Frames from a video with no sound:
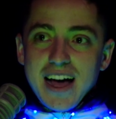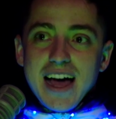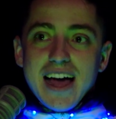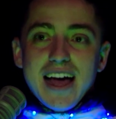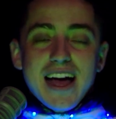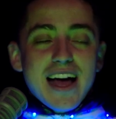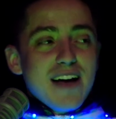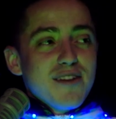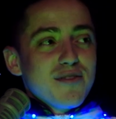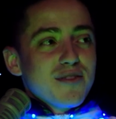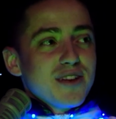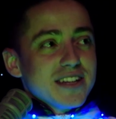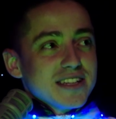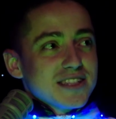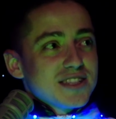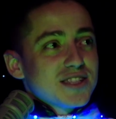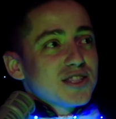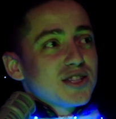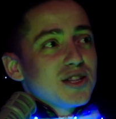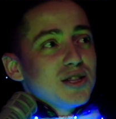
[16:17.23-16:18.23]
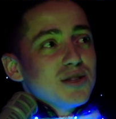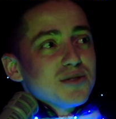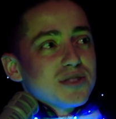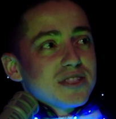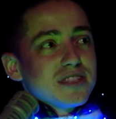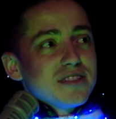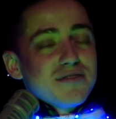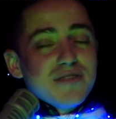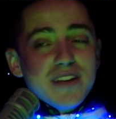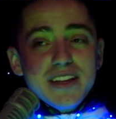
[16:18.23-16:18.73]
I have an
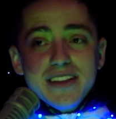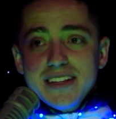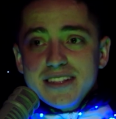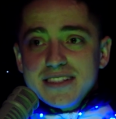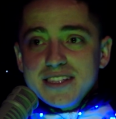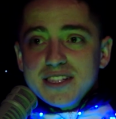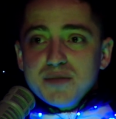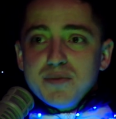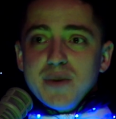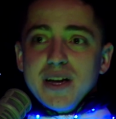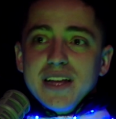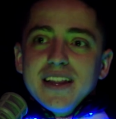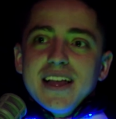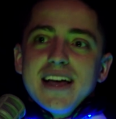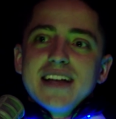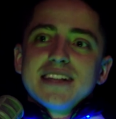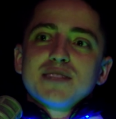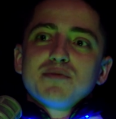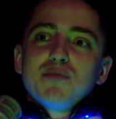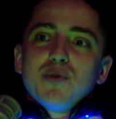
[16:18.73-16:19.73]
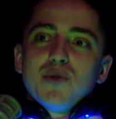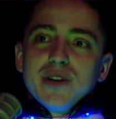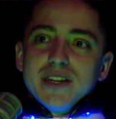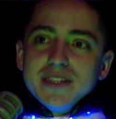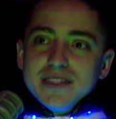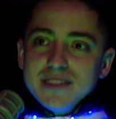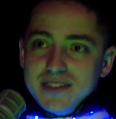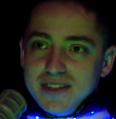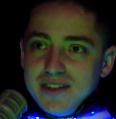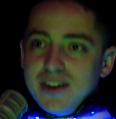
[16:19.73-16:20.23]
exclusive, and this is my last
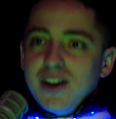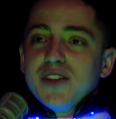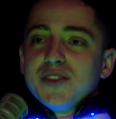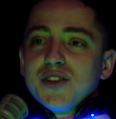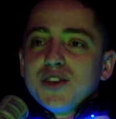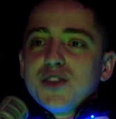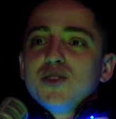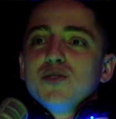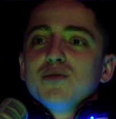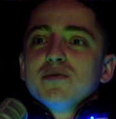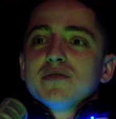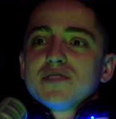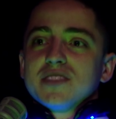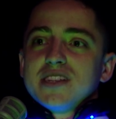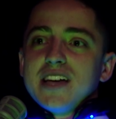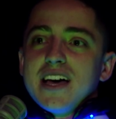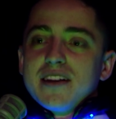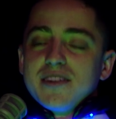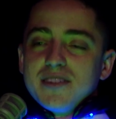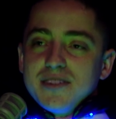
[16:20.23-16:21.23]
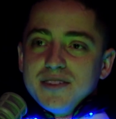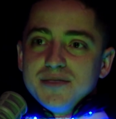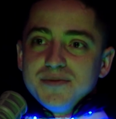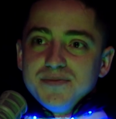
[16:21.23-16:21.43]
point on the Cube of Saturn.